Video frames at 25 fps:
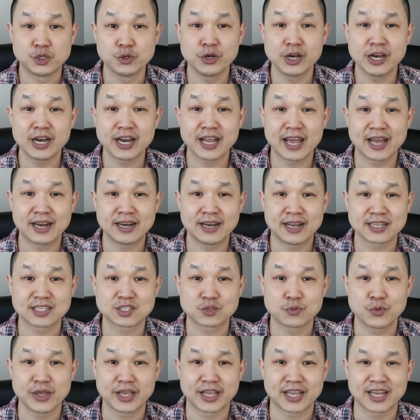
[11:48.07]
Tune in again
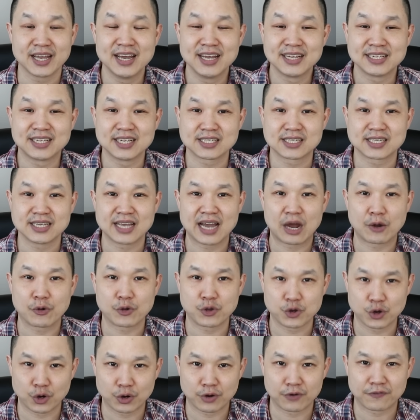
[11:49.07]
next week to see how
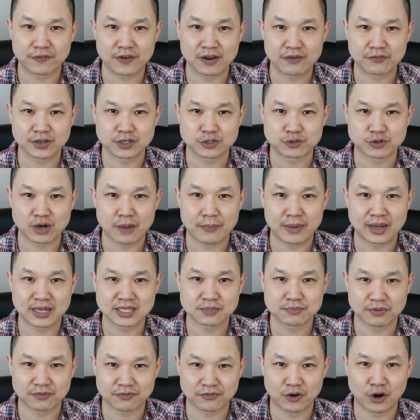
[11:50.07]
your favorite
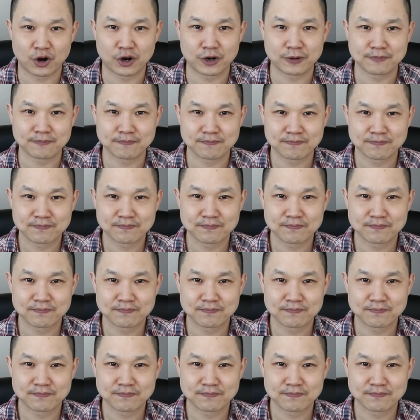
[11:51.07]
dramas perform.